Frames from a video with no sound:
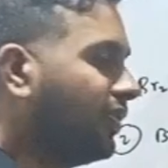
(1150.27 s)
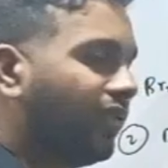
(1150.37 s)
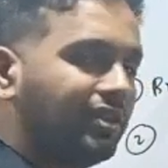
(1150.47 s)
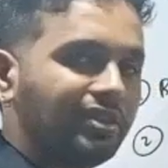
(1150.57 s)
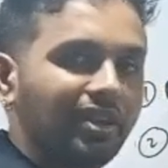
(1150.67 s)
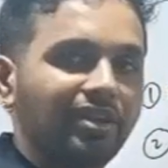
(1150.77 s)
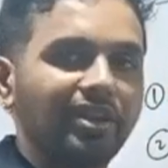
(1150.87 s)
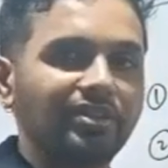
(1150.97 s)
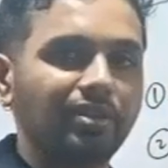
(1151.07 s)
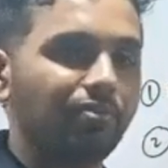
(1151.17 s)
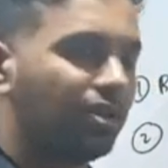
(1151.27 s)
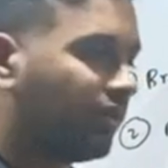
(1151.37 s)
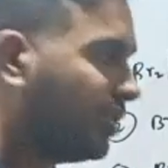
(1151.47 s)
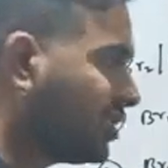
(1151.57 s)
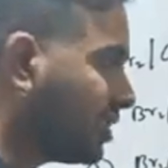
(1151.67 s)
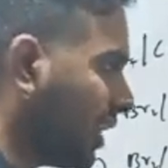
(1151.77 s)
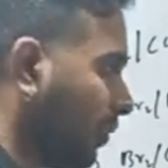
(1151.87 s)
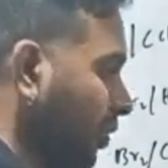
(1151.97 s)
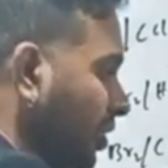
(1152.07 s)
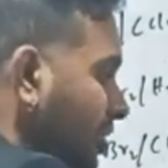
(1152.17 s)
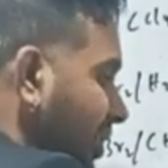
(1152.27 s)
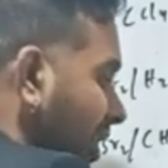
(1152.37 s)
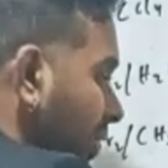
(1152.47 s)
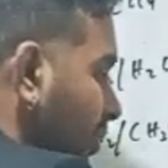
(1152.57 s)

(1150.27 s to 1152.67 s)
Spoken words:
the first interaction between step 1 is all